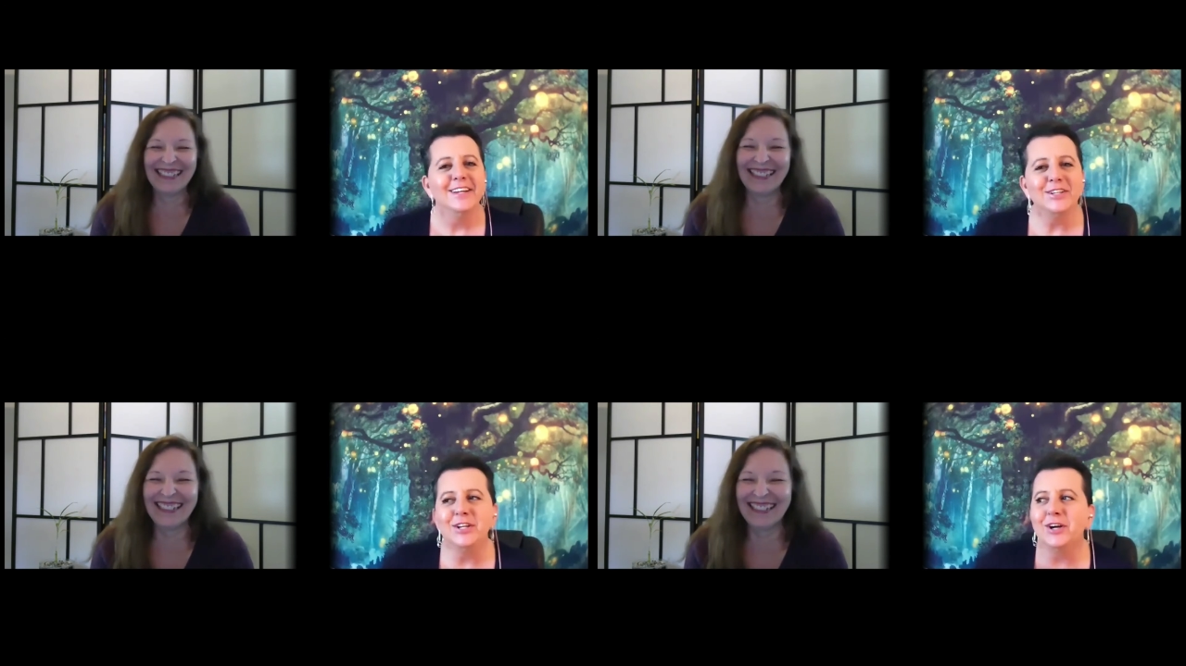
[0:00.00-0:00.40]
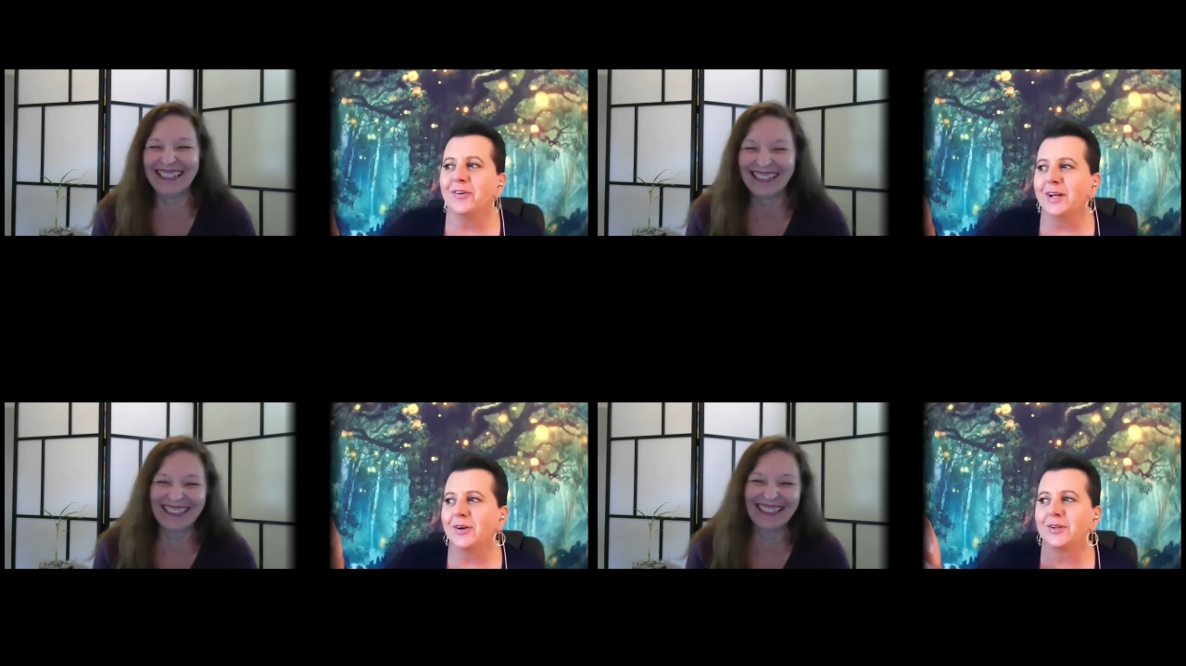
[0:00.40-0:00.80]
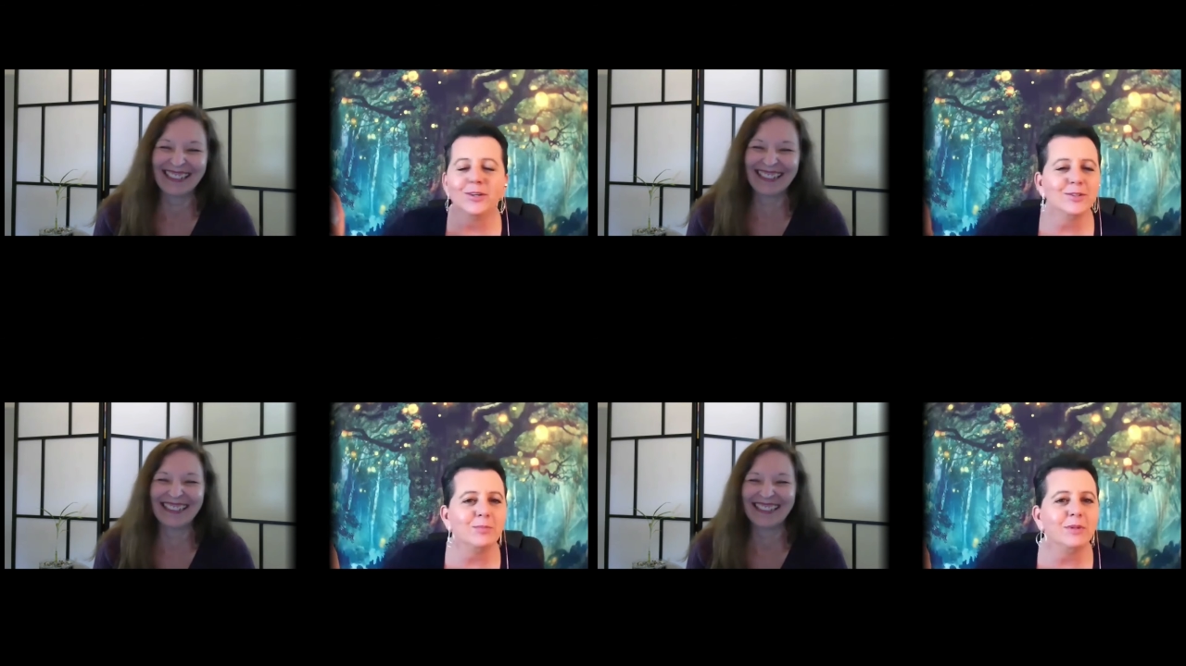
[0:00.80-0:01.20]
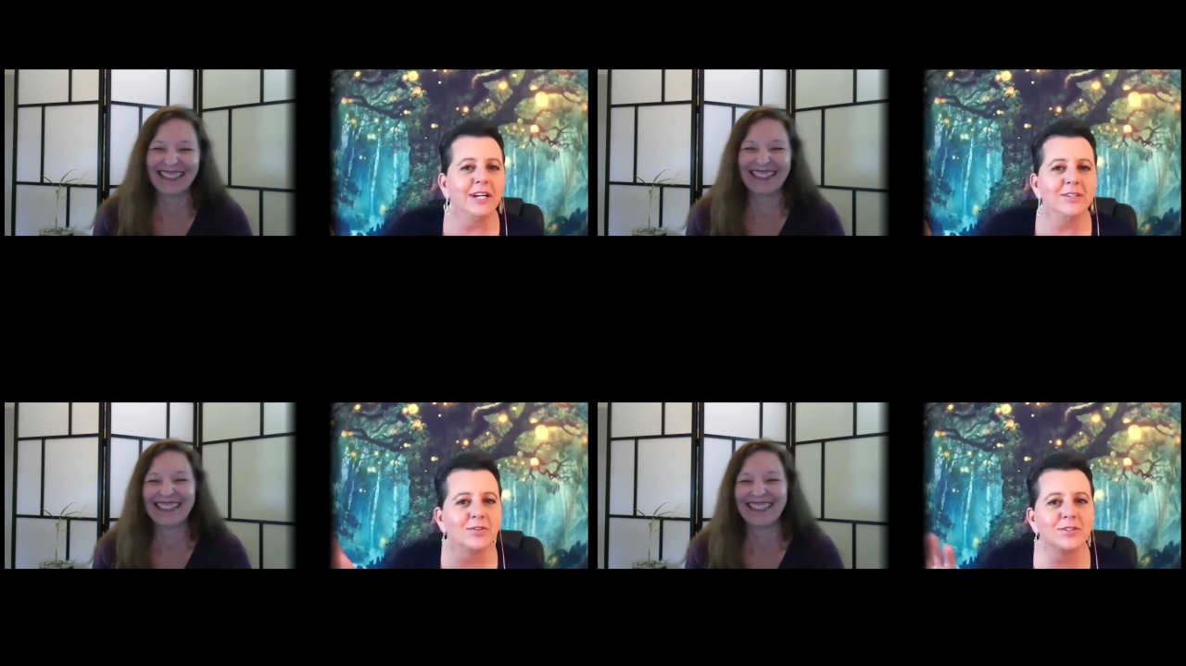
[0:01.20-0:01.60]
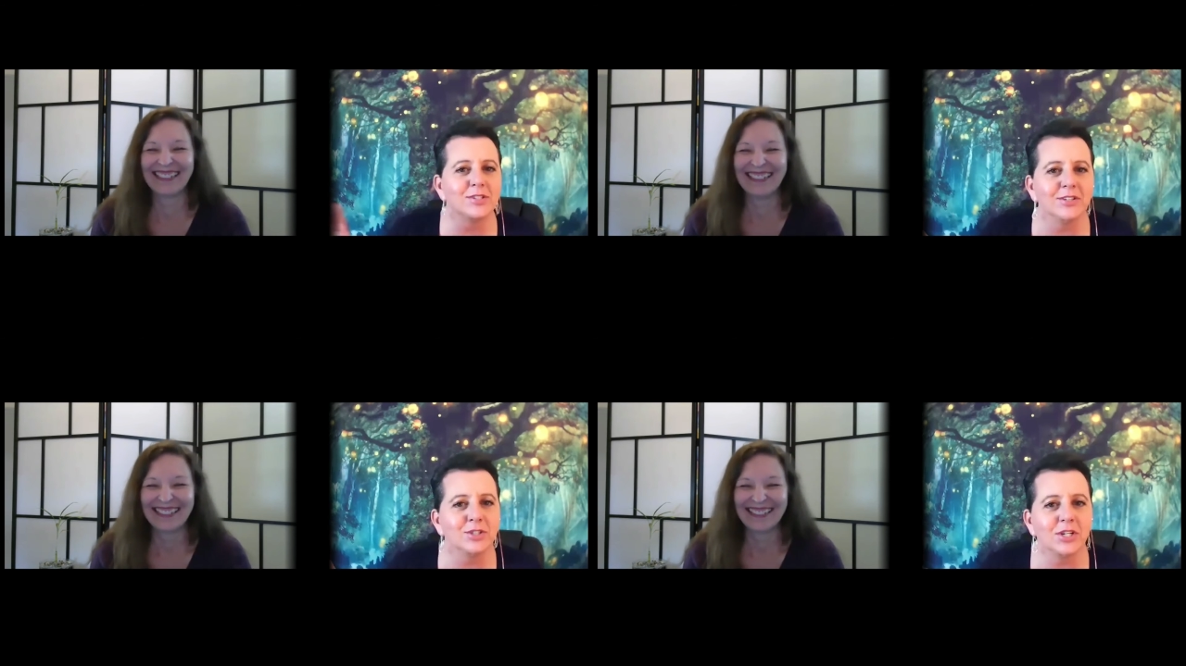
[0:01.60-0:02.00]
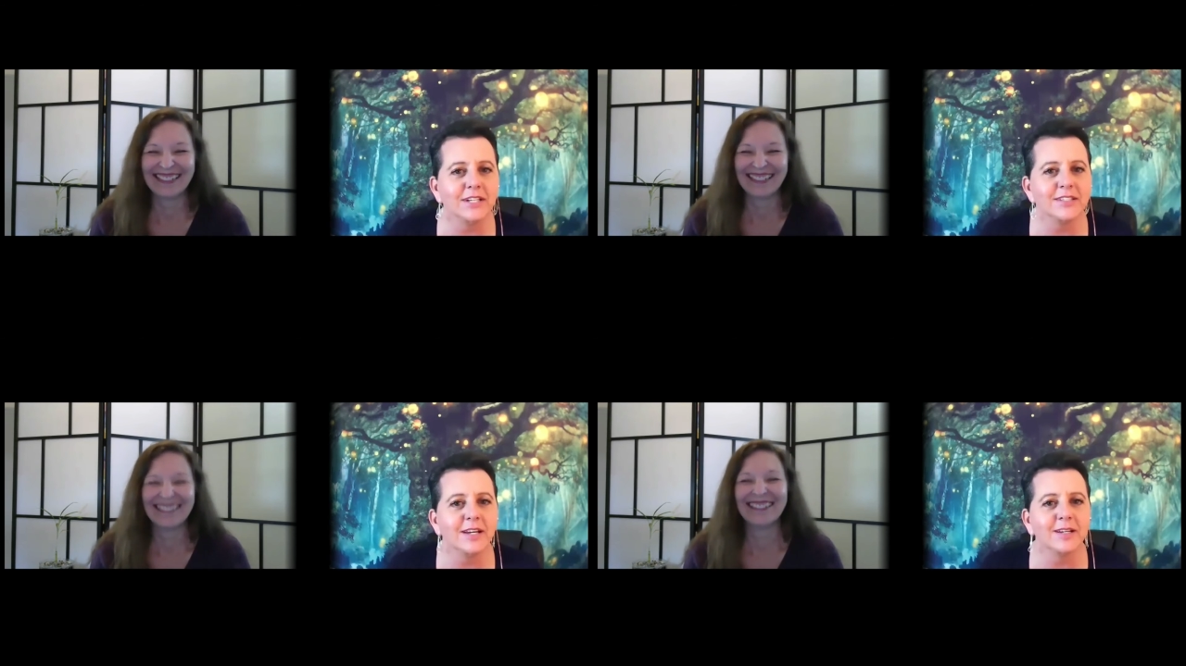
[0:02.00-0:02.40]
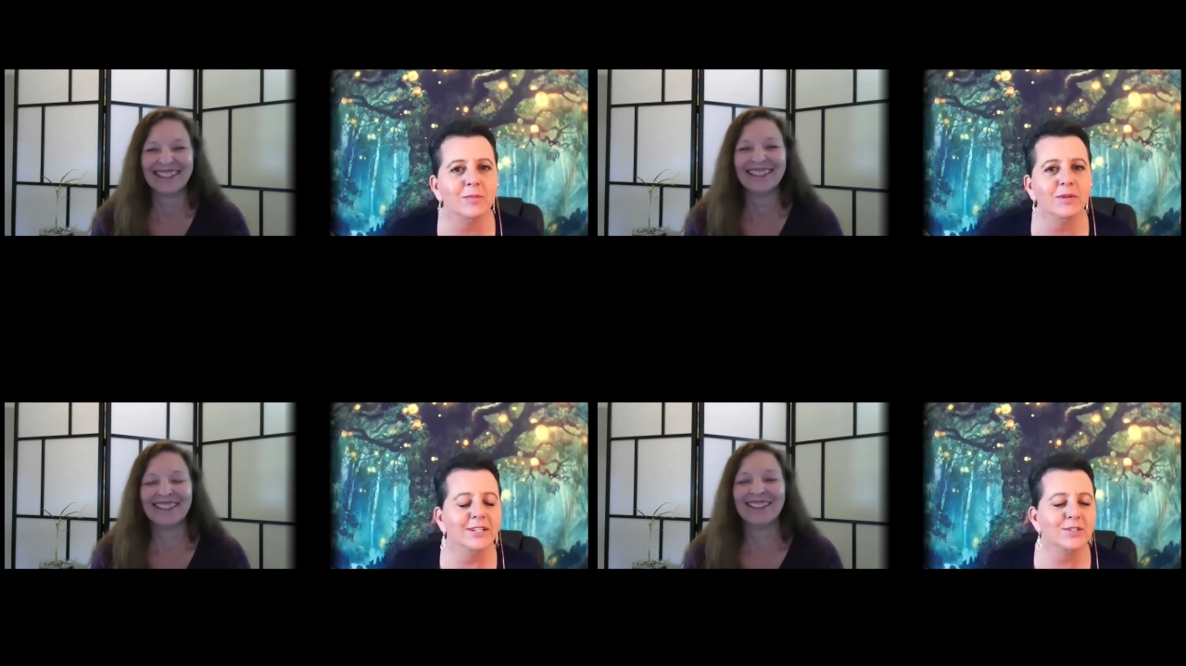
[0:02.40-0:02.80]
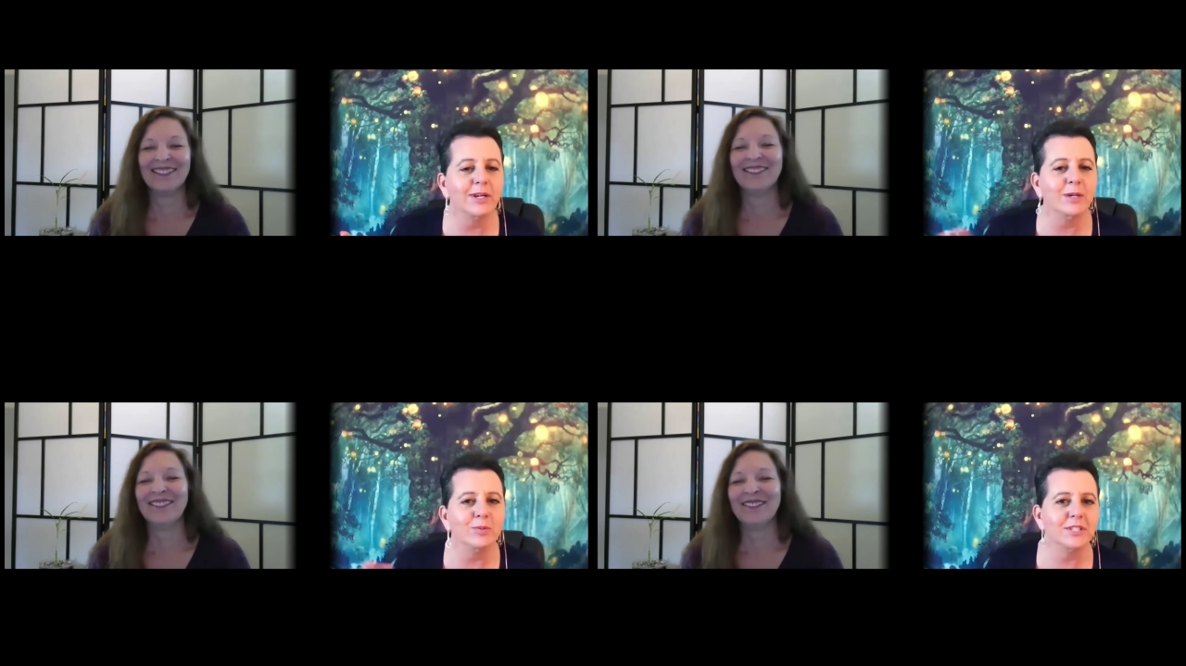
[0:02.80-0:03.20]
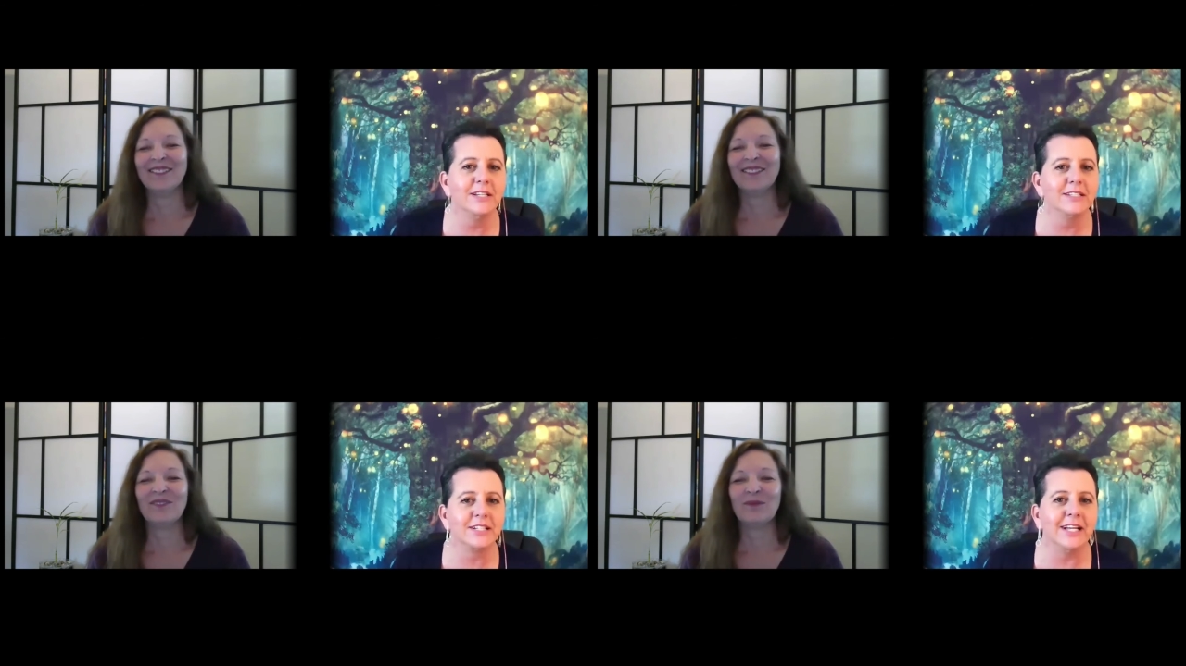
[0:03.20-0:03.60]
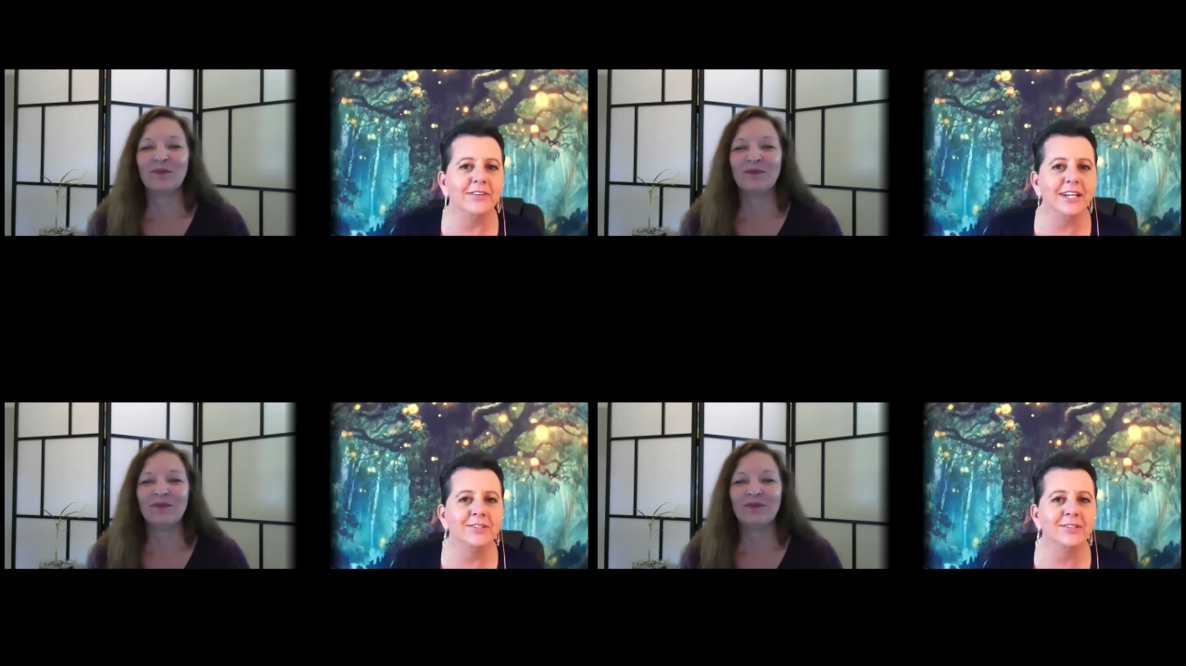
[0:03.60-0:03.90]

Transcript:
Speaker 1: you know and i'll close the blinds so the sunshine's not coming in so i can pretend it's cloudy